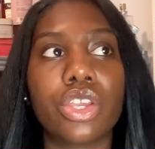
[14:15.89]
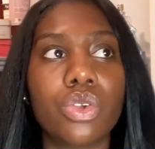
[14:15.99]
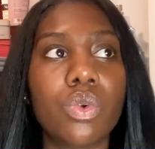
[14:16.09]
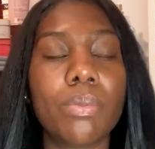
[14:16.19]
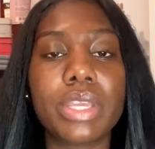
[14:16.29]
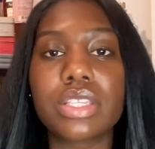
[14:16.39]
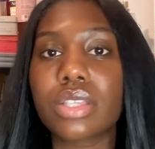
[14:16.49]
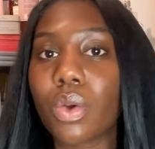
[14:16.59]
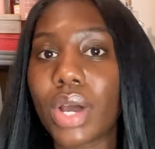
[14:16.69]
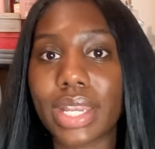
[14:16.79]
you will be
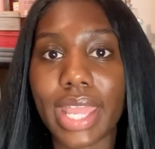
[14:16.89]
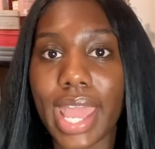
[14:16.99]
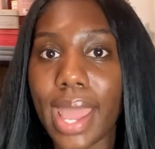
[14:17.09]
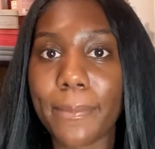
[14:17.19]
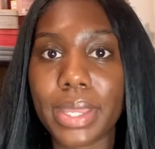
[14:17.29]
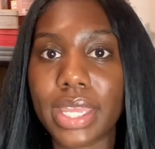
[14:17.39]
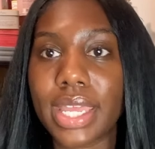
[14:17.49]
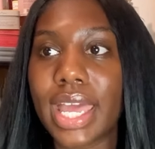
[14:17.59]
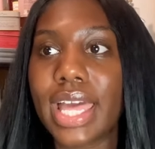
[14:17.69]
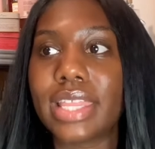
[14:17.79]
so
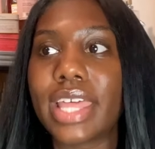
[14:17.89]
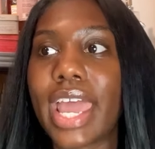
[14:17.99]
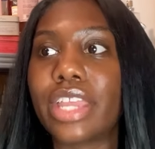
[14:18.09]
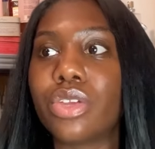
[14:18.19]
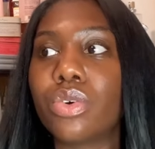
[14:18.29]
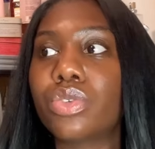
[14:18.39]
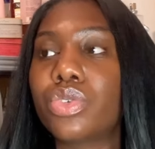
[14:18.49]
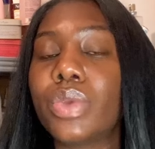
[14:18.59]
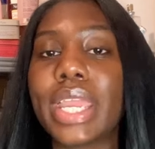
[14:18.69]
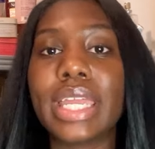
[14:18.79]
unhappy that you'll
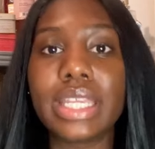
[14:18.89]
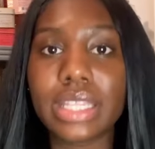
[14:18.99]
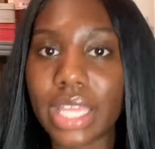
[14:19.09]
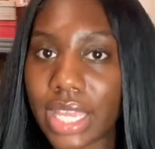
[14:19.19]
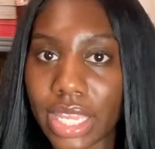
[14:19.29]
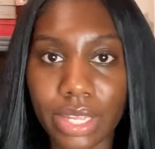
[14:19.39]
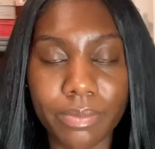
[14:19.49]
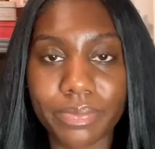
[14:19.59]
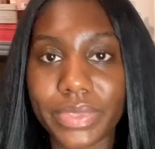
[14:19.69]
do anything